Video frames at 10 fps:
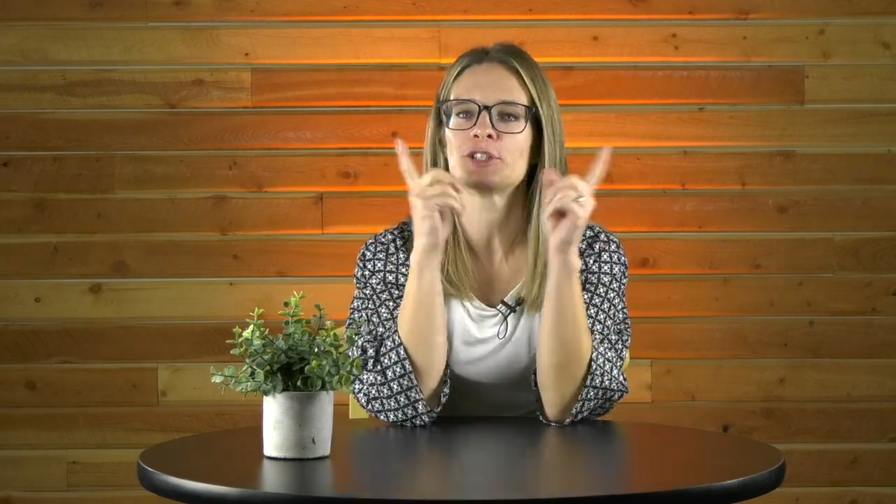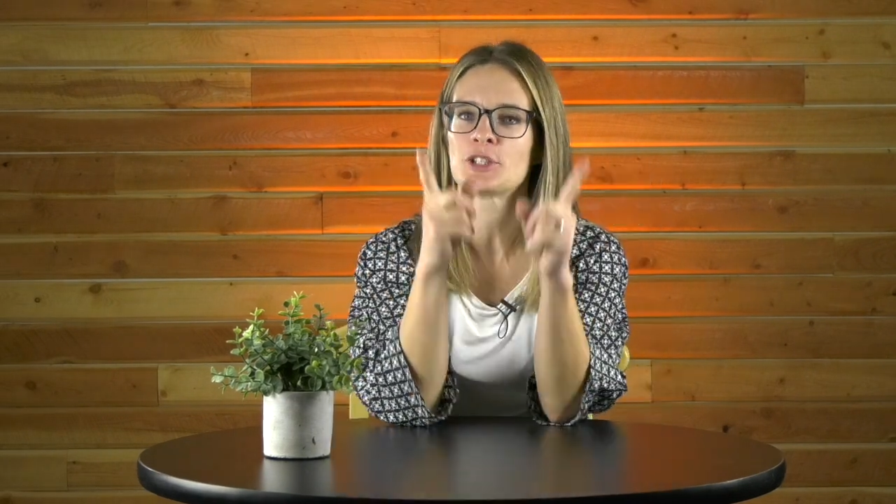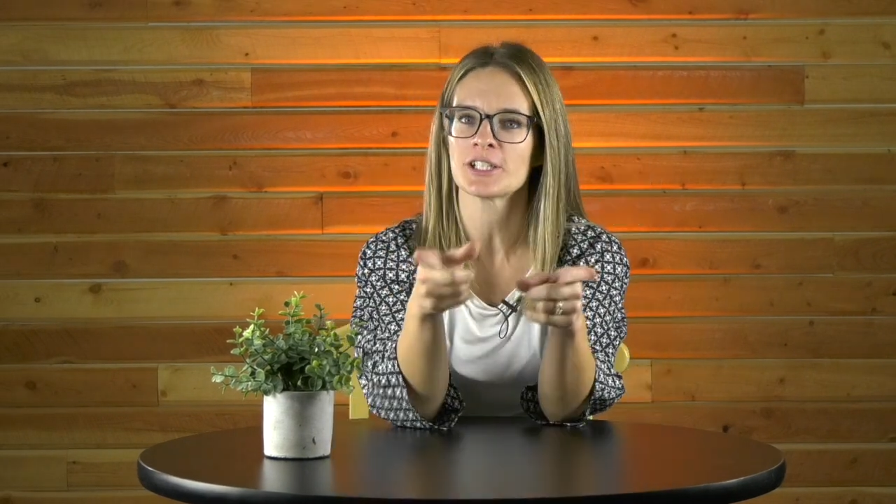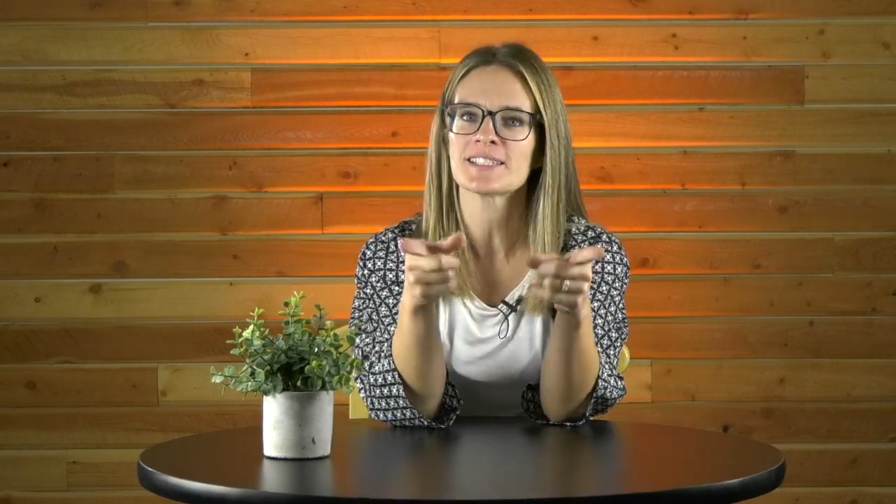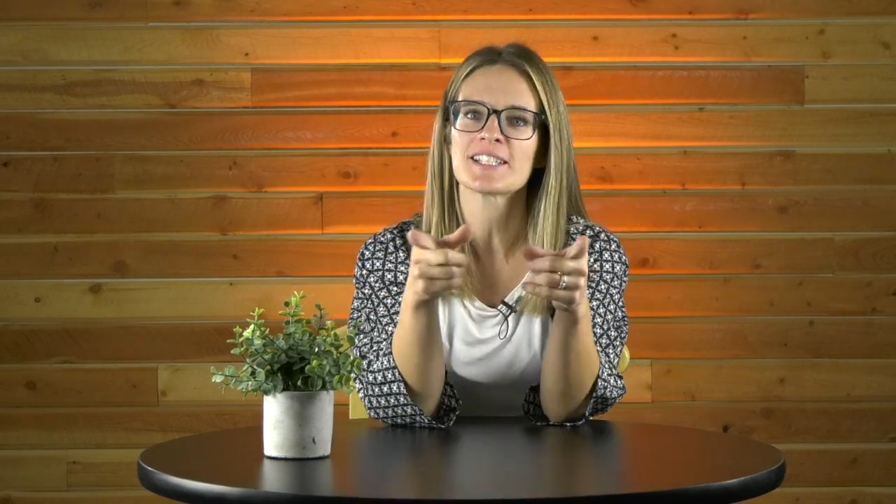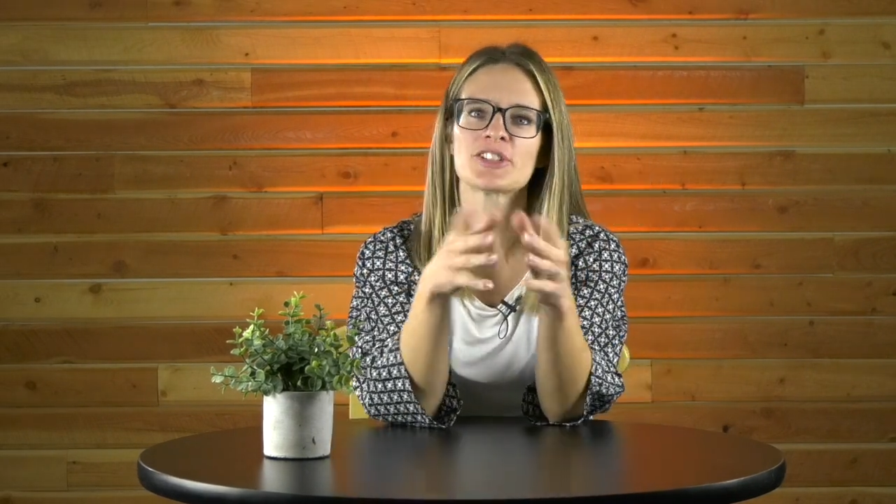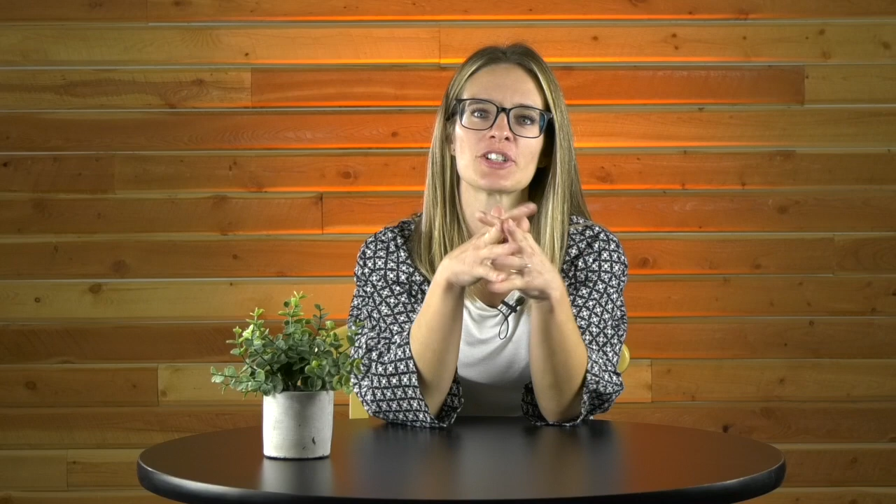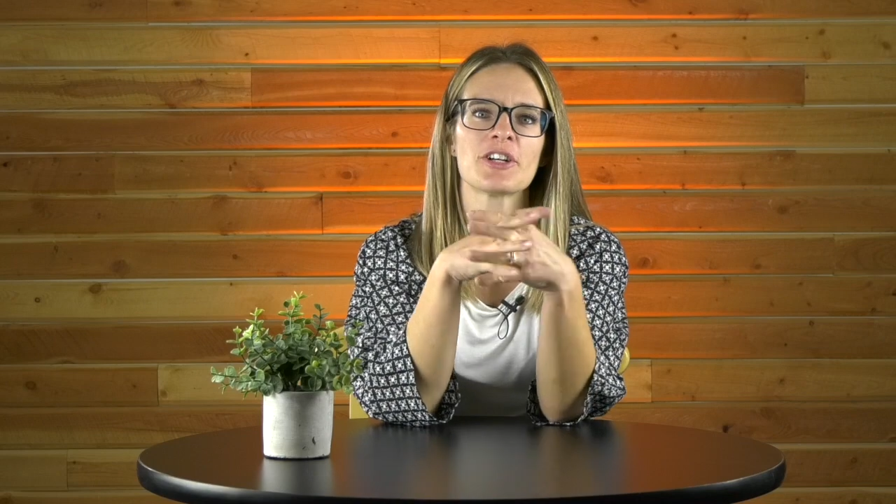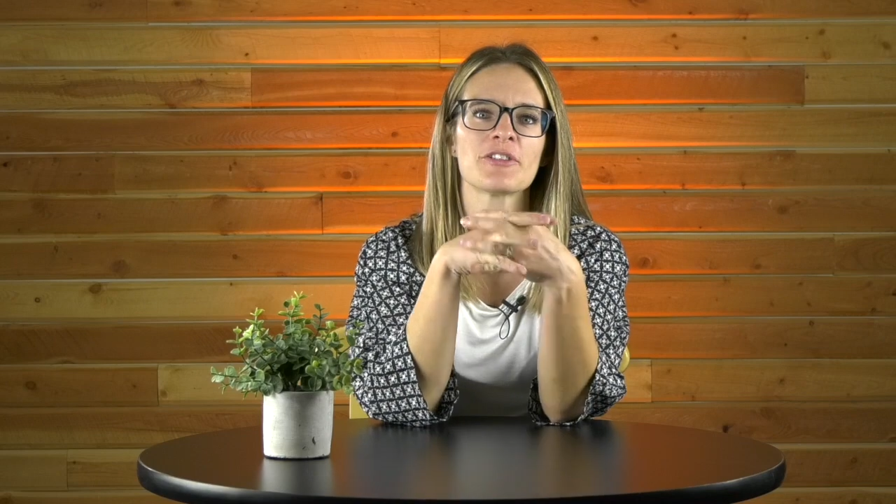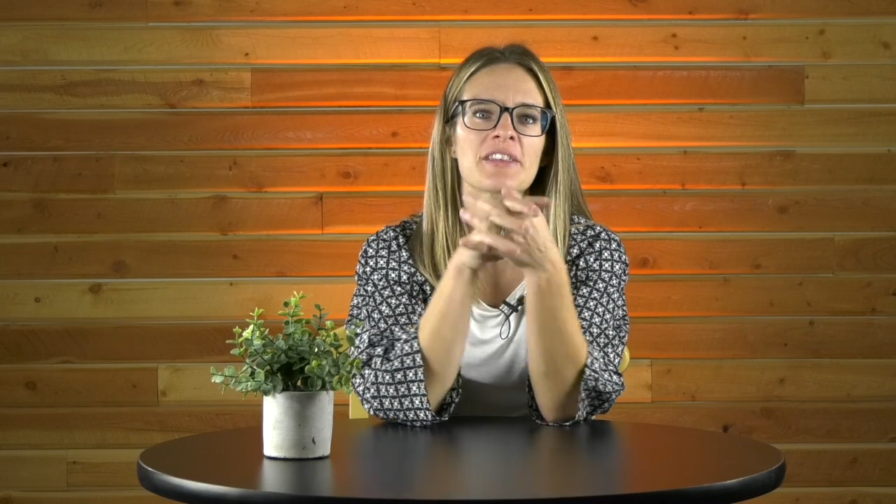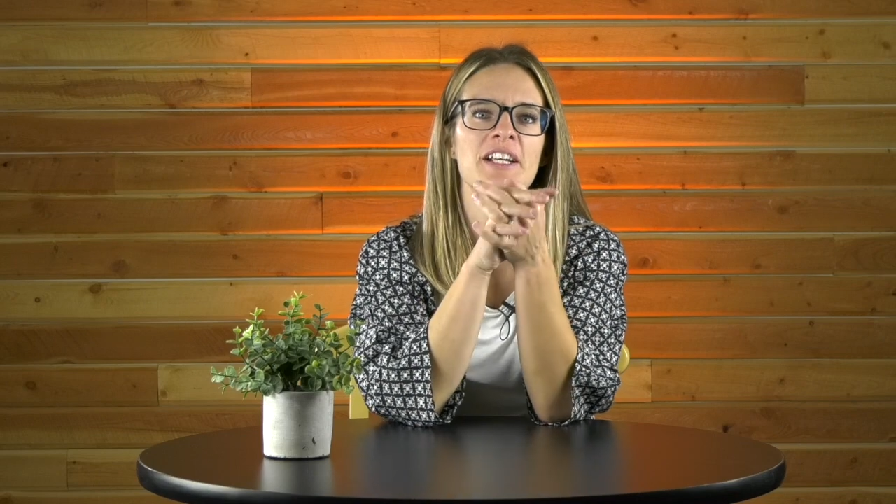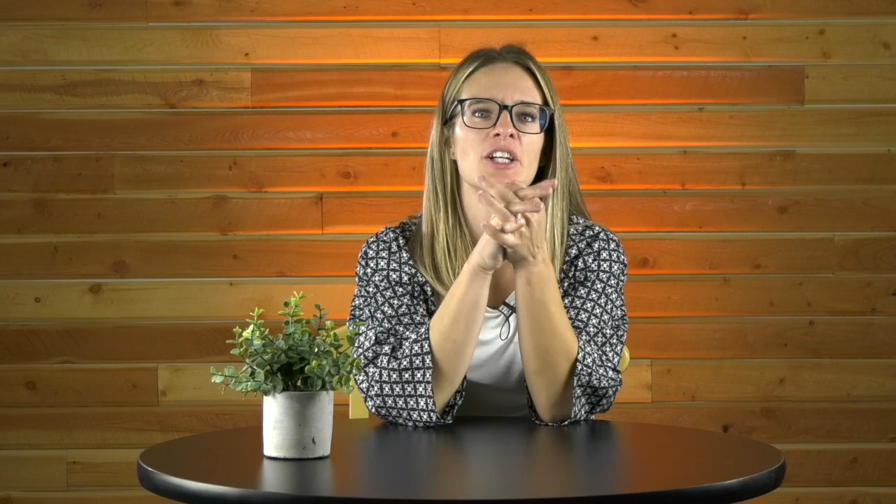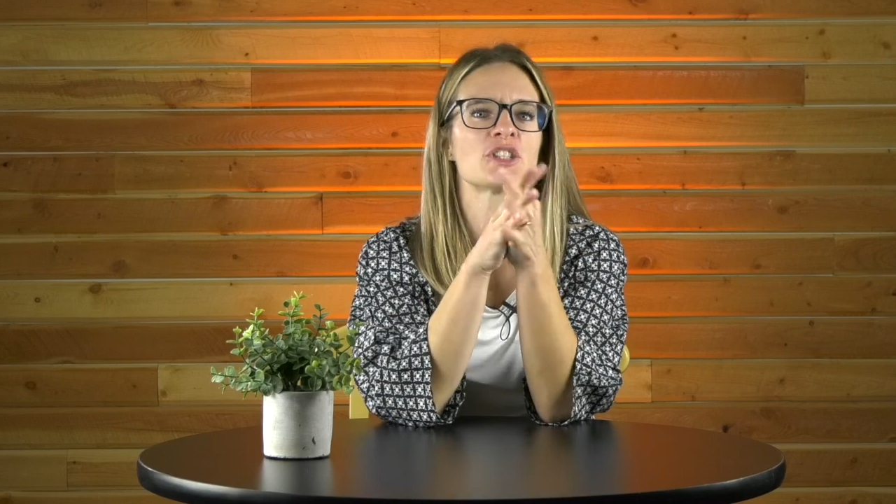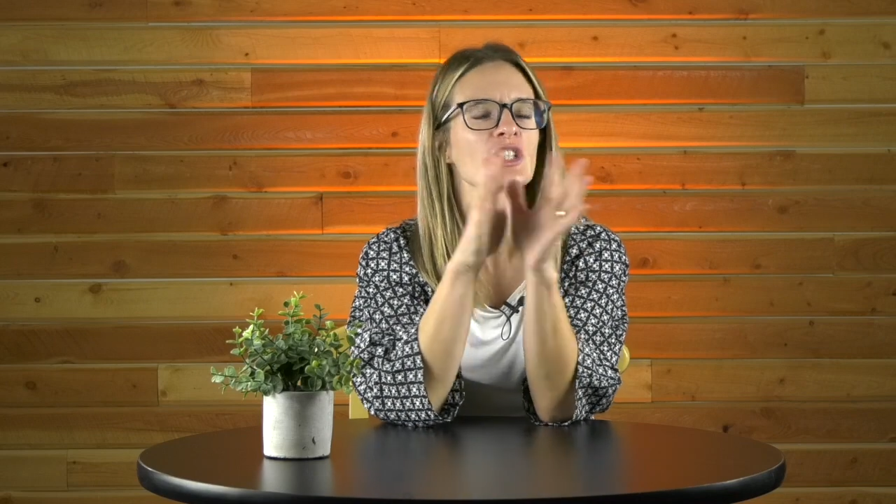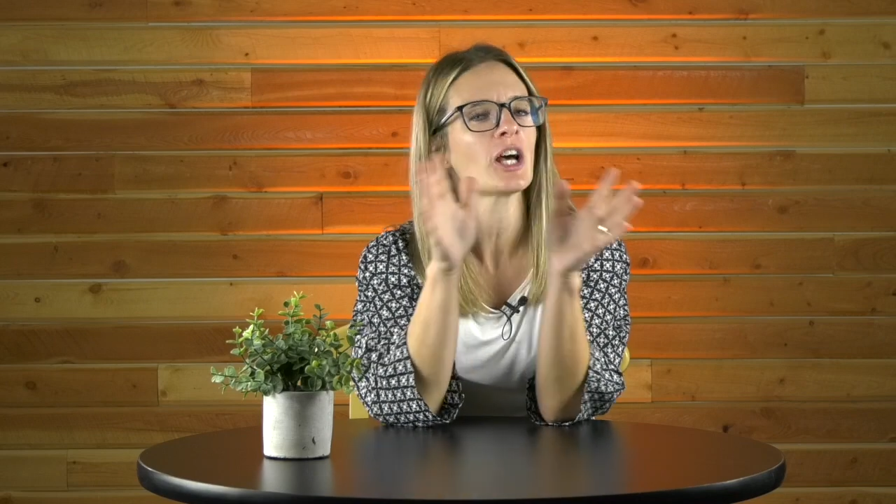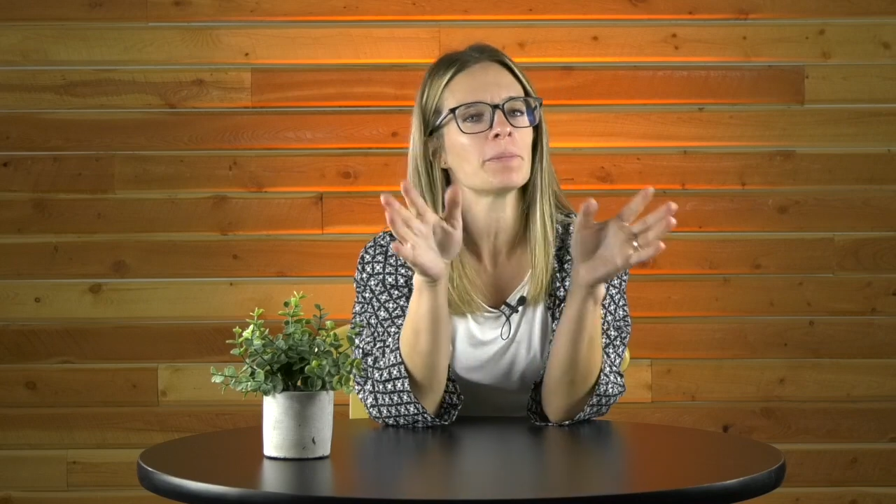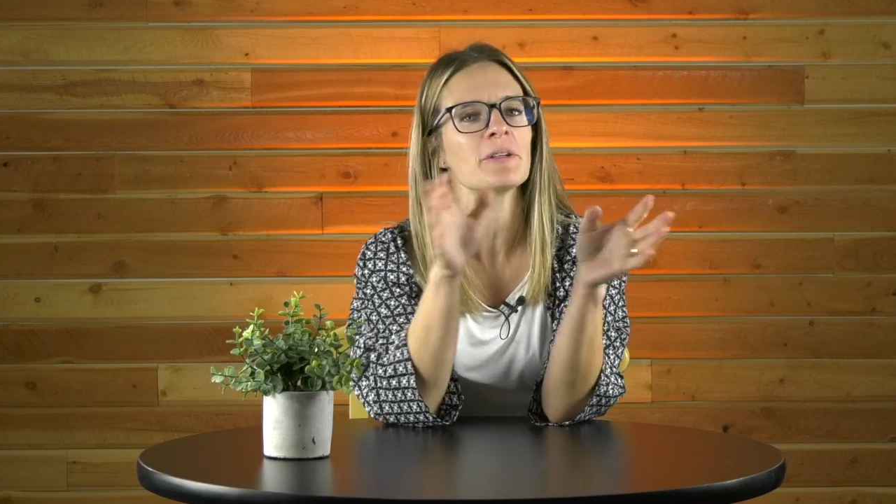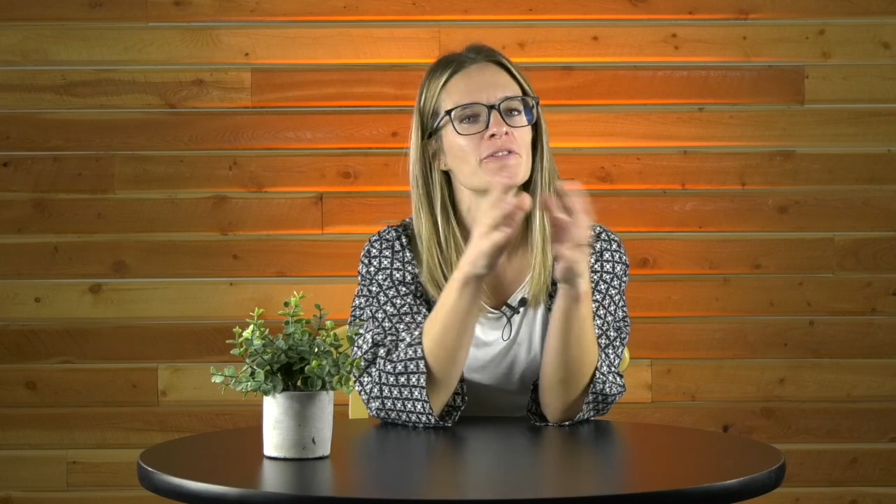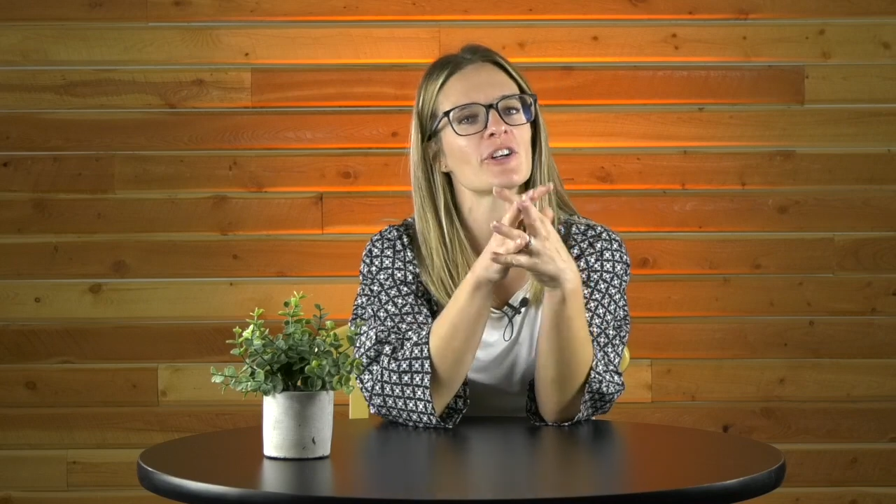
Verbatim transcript: just as you're out there shopping